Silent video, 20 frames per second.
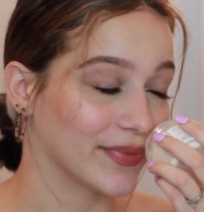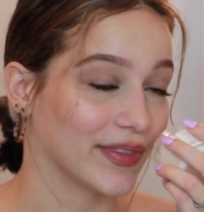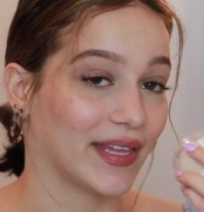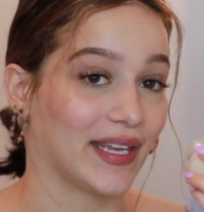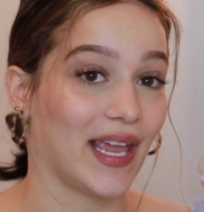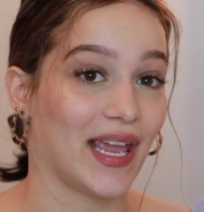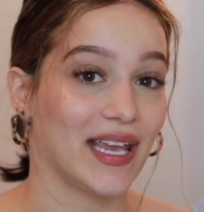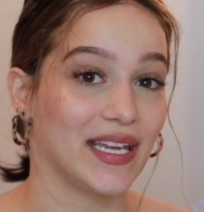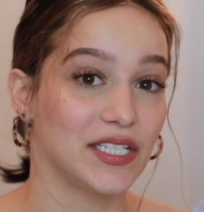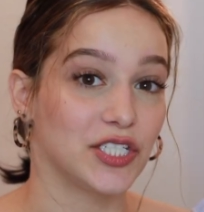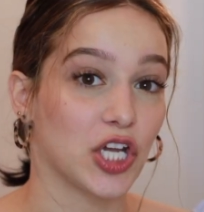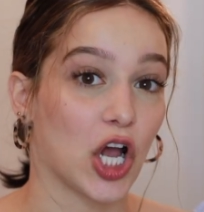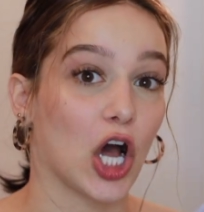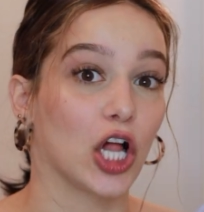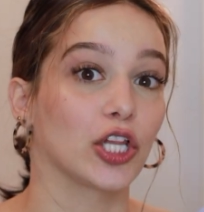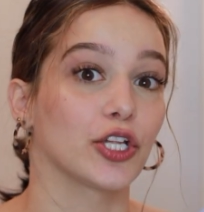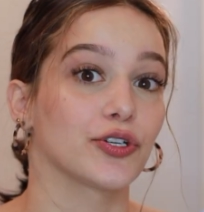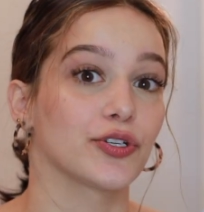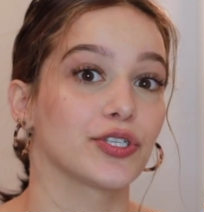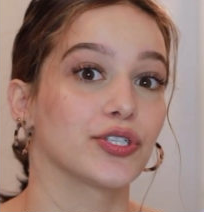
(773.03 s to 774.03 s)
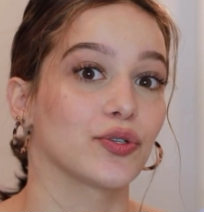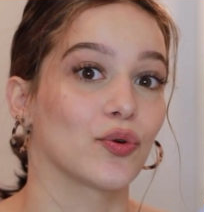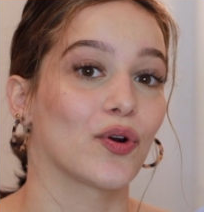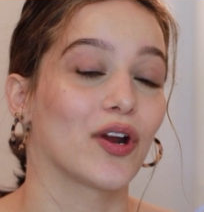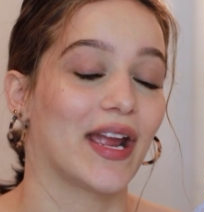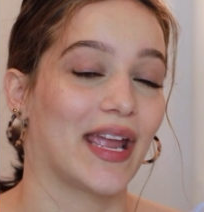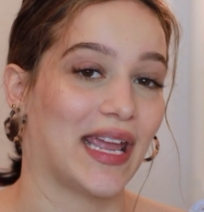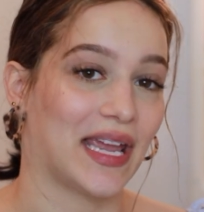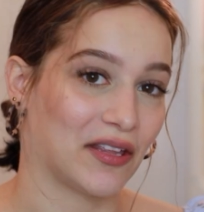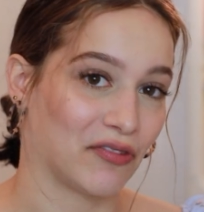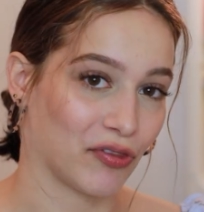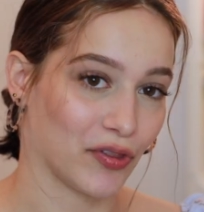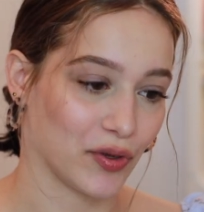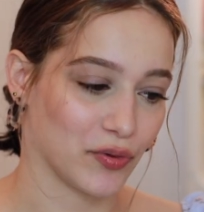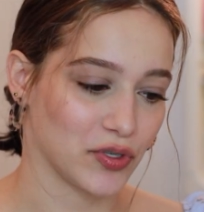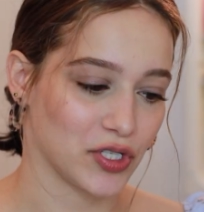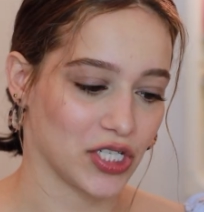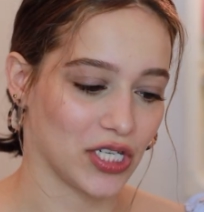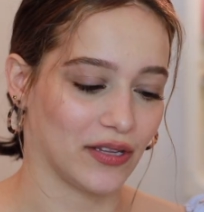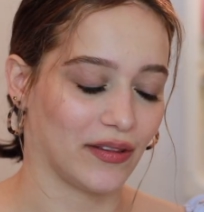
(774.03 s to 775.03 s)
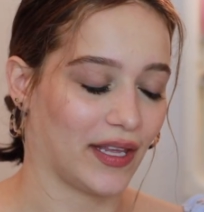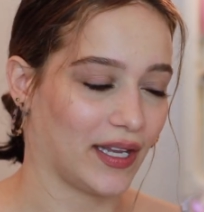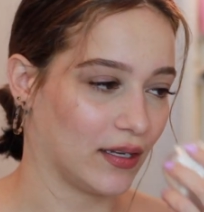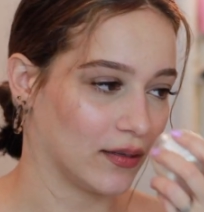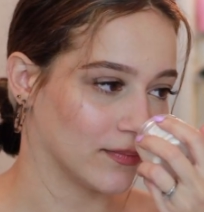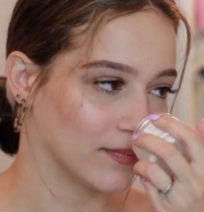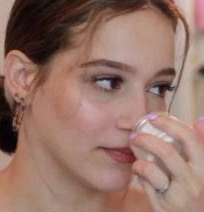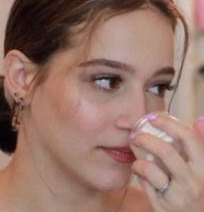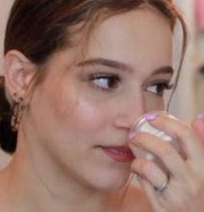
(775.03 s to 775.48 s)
like a dollar store hand lotion, like